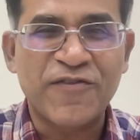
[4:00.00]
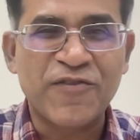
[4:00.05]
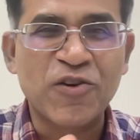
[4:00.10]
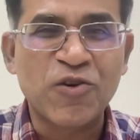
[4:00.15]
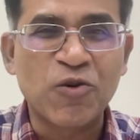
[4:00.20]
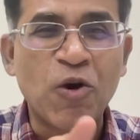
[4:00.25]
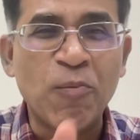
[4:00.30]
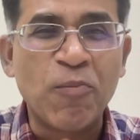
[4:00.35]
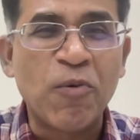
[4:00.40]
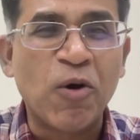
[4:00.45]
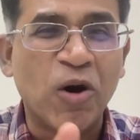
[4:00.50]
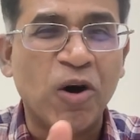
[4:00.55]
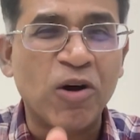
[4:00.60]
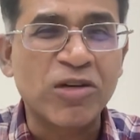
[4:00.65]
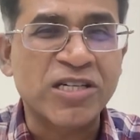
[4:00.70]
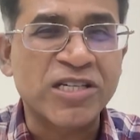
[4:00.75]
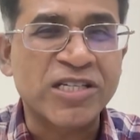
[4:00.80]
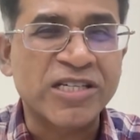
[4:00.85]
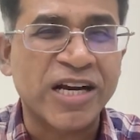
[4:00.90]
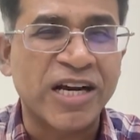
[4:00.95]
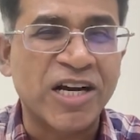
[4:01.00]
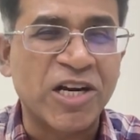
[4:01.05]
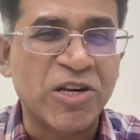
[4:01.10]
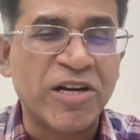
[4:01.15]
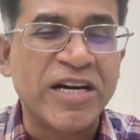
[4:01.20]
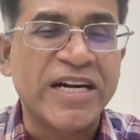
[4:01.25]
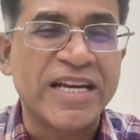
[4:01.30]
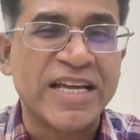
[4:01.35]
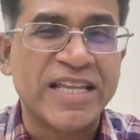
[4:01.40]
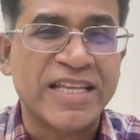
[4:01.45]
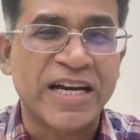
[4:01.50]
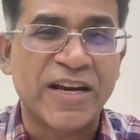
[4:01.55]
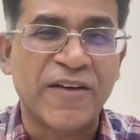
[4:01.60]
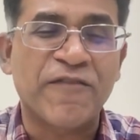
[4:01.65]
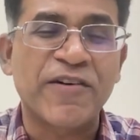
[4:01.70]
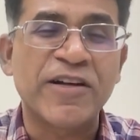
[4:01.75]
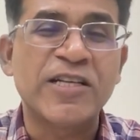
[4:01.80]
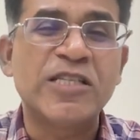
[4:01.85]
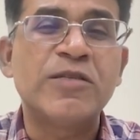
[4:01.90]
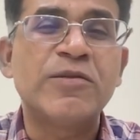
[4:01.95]
if you know Moho's discontinuity, the
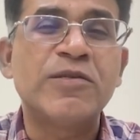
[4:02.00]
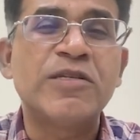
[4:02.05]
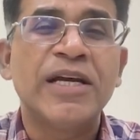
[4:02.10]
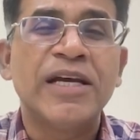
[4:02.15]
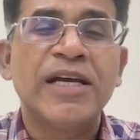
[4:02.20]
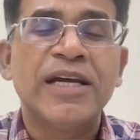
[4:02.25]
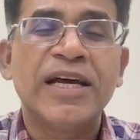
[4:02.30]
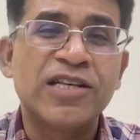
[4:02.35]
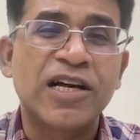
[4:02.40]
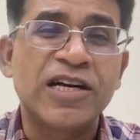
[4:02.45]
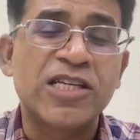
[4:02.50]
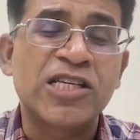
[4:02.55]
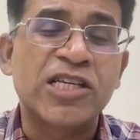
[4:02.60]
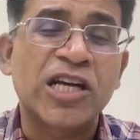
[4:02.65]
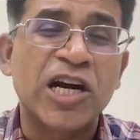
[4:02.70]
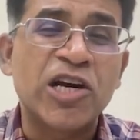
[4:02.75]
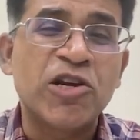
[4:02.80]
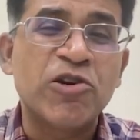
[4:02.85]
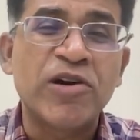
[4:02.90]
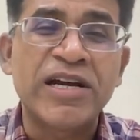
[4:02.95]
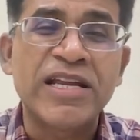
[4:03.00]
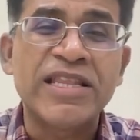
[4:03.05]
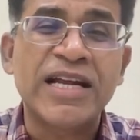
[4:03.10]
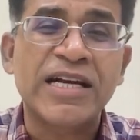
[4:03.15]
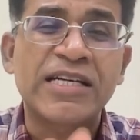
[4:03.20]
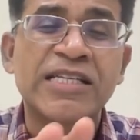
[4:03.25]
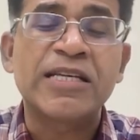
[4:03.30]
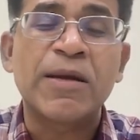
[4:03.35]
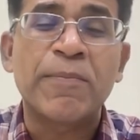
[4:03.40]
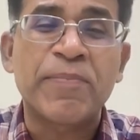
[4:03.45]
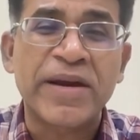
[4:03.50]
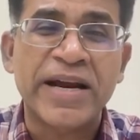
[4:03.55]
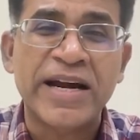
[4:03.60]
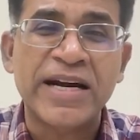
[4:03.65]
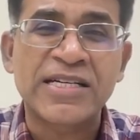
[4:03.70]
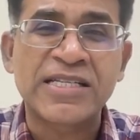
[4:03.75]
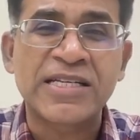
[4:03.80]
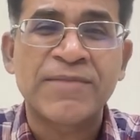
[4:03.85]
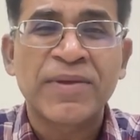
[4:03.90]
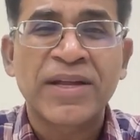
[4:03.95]
difference, the discontinuity that
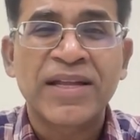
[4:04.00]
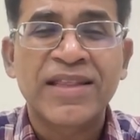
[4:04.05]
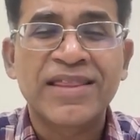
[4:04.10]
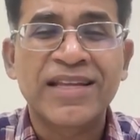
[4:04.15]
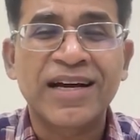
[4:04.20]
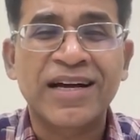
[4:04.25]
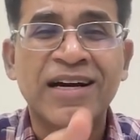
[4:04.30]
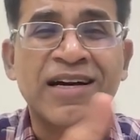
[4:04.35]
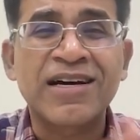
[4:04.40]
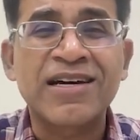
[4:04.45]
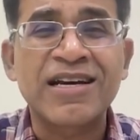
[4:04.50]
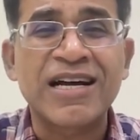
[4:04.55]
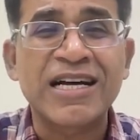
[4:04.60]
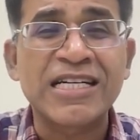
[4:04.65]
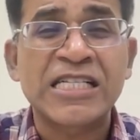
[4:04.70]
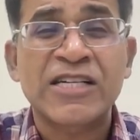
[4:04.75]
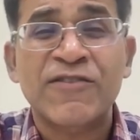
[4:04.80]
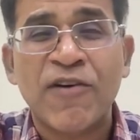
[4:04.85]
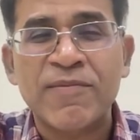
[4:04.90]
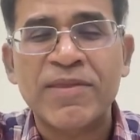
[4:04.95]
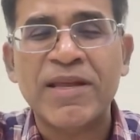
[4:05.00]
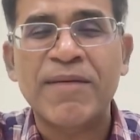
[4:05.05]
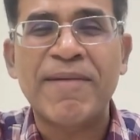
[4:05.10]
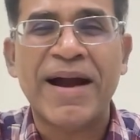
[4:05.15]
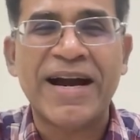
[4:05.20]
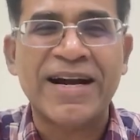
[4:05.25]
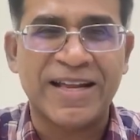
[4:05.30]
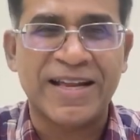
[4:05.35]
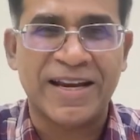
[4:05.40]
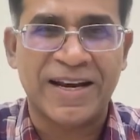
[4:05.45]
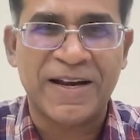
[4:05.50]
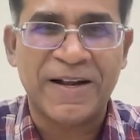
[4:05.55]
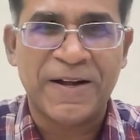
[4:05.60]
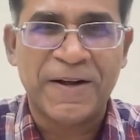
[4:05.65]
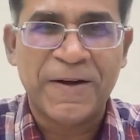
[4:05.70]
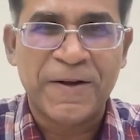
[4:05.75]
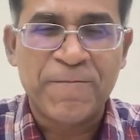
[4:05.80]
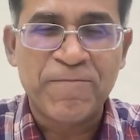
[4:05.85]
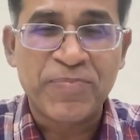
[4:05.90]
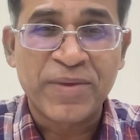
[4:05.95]
separates the crust from the mantle.
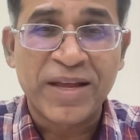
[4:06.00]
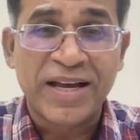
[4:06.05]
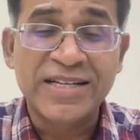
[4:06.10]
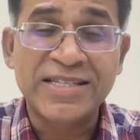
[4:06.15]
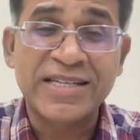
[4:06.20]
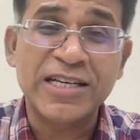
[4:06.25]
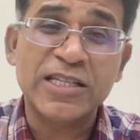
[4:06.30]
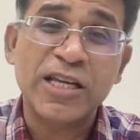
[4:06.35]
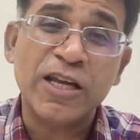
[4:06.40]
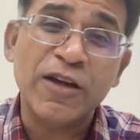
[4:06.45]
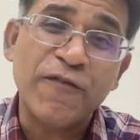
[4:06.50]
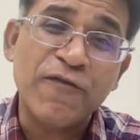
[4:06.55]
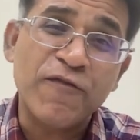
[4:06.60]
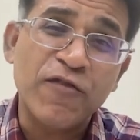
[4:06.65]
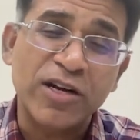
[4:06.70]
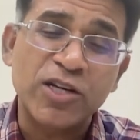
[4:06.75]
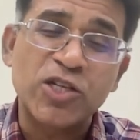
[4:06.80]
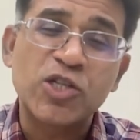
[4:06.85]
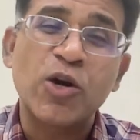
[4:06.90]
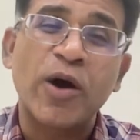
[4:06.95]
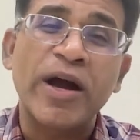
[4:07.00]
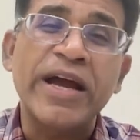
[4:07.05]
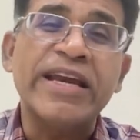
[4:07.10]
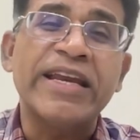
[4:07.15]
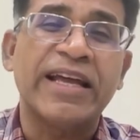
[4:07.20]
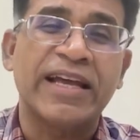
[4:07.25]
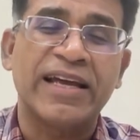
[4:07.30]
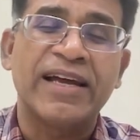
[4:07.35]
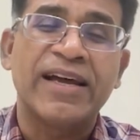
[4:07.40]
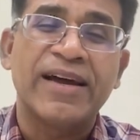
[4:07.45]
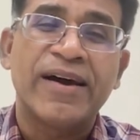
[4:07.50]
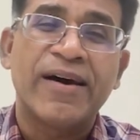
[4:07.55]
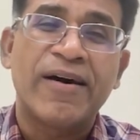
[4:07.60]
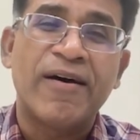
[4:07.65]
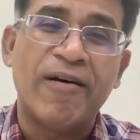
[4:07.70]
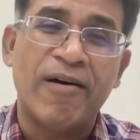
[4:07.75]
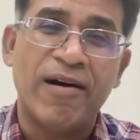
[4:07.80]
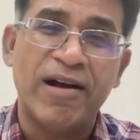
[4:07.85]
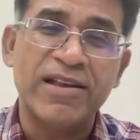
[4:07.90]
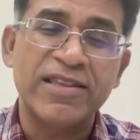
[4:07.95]
It says if you are joining
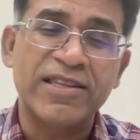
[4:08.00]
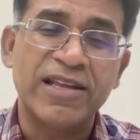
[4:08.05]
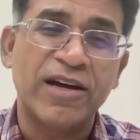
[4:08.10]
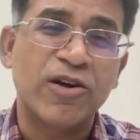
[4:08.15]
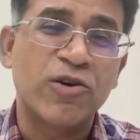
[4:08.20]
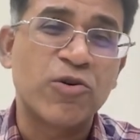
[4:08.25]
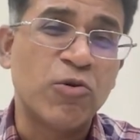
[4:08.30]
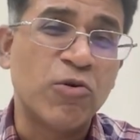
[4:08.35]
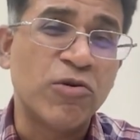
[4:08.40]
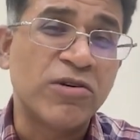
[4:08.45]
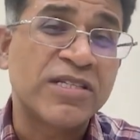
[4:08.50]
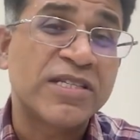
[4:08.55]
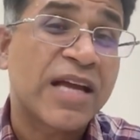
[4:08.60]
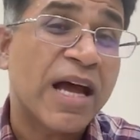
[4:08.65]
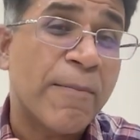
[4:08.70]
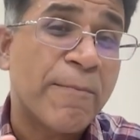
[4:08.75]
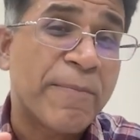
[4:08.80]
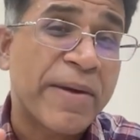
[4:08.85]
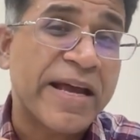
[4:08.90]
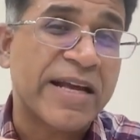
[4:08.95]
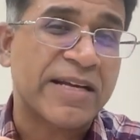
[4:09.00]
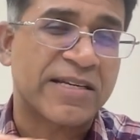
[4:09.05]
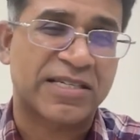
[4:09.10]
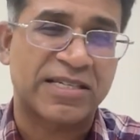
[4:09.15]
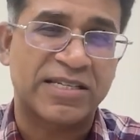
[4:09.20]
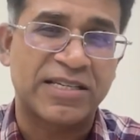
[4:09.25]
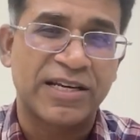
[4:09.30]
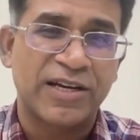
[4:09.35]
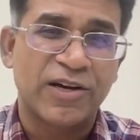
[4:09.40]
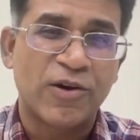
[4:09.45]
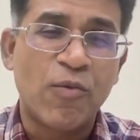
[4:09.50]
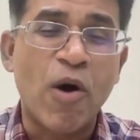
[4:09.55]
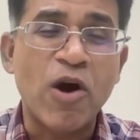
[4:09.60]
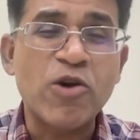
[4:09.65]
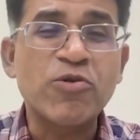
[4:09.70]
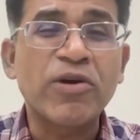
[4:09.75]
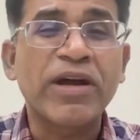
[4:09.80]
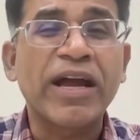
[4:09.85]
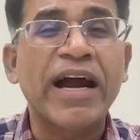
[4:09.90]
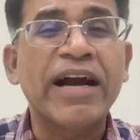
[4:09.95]
all the roots ka base,
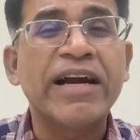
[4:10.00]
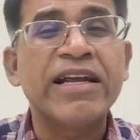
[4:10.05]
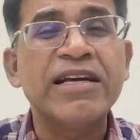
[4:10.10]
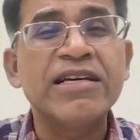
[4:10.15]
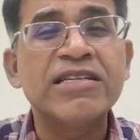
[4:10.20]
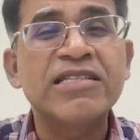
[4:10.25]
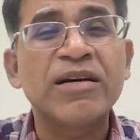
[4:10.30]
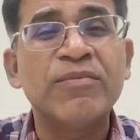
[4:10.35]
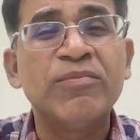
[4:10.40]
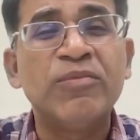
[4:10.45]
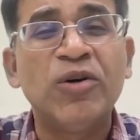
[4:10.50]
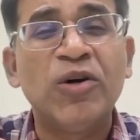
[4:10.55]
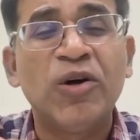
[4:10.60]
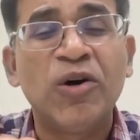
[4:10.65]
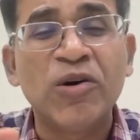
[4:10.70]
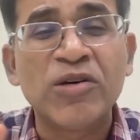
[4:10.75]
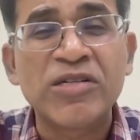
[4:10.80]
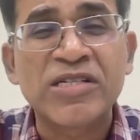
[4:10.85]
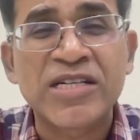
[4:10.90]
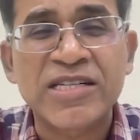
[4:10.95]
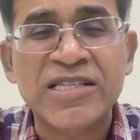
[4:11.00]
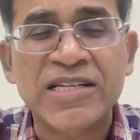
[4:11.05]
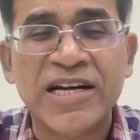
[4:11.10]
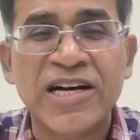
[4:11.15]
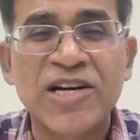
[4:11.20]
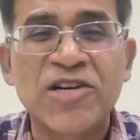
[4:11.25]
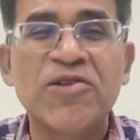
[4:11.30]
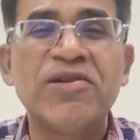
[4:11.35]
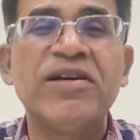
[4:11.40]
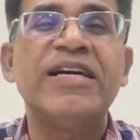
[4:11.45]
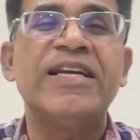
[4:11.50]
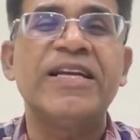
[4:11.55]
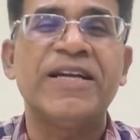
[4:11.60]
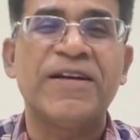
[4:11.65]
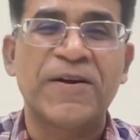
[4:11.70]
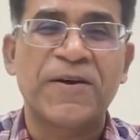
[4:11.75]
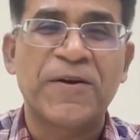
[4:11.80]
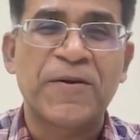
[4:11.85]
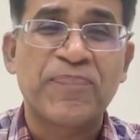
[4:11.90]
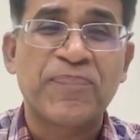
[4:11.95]
what you get is the Moho's discontinuity.